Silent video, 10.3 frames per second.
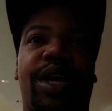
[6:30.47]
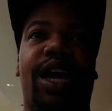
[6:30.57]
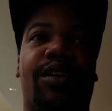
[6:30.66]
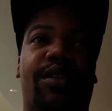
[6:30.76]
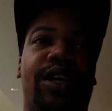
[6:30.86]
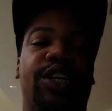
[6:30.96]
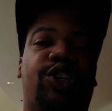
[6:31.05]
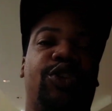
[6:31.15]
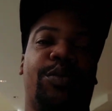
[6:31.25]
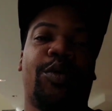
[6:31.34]
me out.
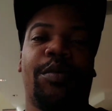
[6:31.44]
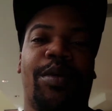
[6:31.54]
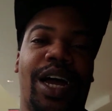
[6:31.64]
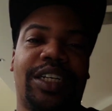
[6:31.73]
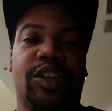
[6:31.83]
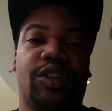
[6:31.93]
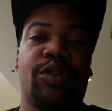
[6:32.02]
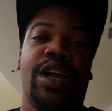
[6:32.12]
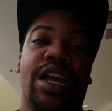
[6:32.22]
It's your boy Bossco.